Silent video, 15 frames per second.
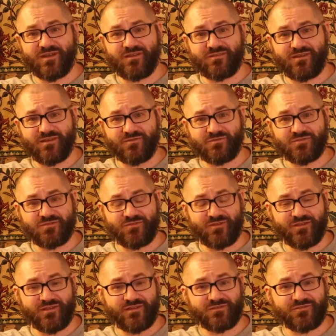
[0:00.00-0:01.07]
I thought it was
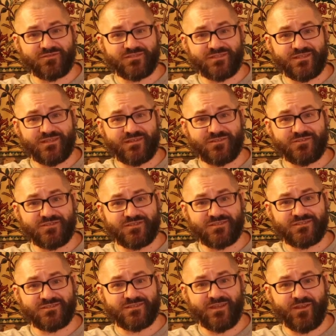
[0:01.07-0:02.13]
really interesting,
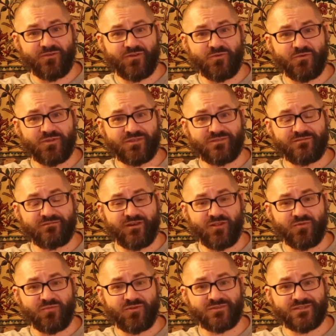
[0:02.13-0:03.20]
just hearing what the
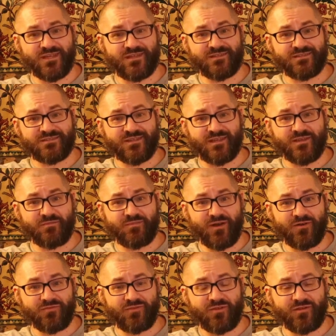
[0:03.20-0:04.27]
developers had to say
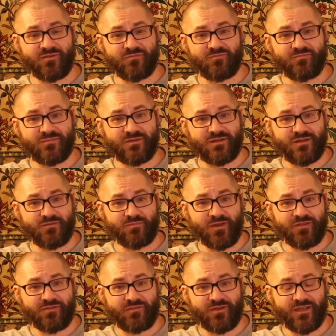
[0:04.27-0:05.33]
about their uh,
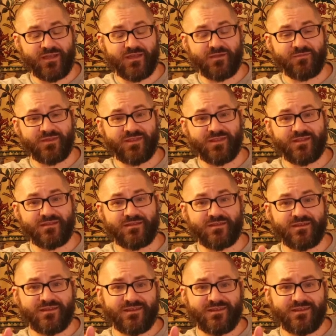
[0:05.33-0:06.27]
about their game, and then